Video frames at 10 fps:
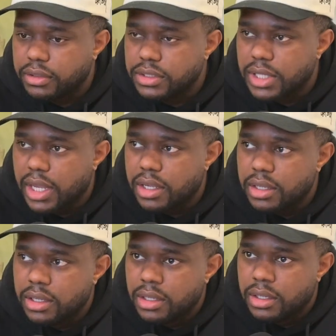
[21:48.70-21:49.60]
is like
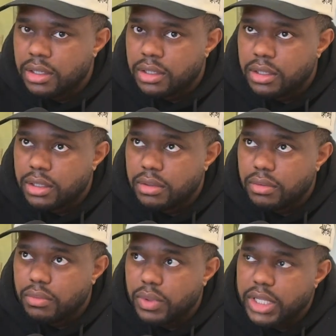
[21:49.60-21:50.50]

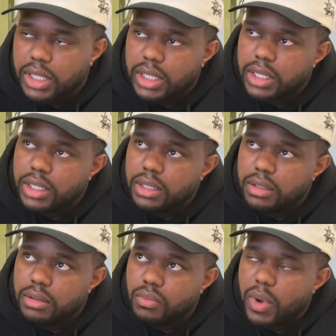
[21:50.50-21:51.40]
we could get
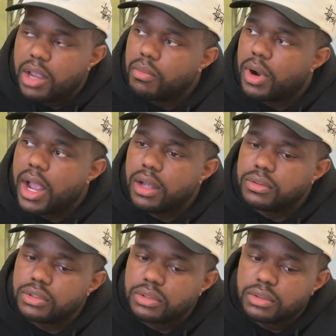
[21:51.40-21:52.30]
way more
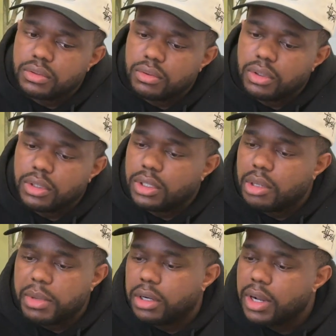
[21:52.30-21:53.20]
house or
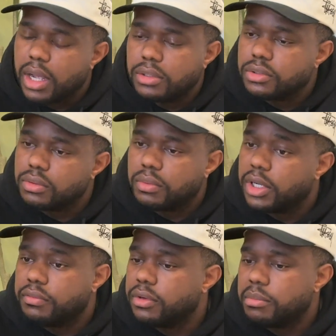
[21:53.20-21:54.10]
a better house or
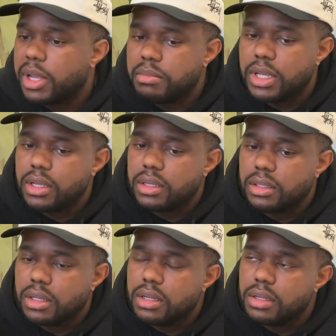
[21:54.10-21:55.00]
whatever it may be.
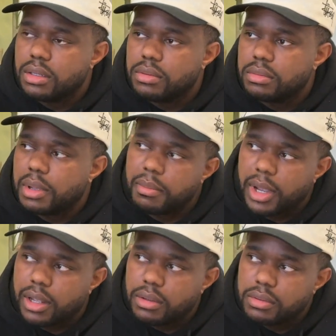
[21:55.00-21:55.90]
Coming back home.